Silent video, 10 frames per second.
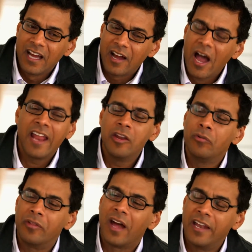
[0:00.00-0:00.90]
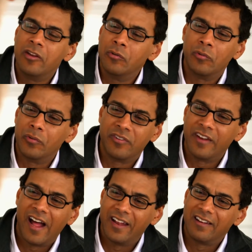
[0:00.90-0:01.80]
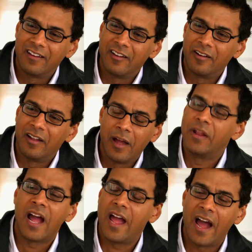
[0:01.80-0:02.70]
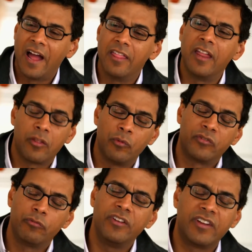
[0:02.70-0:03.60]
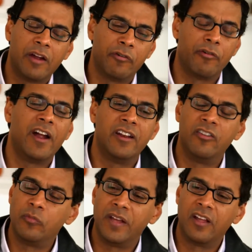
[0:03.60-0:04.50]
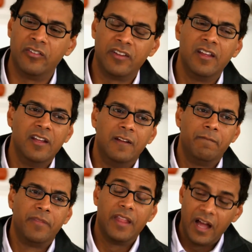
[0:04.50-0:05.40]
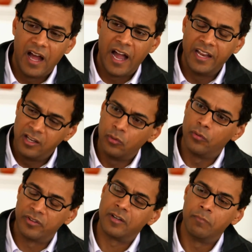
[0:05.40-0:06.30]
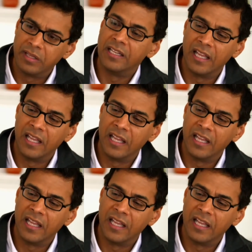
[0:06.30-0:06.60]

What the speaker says: I knew it was not gonna. I mean, in other words, the reason I regret it is because I knew it was a complete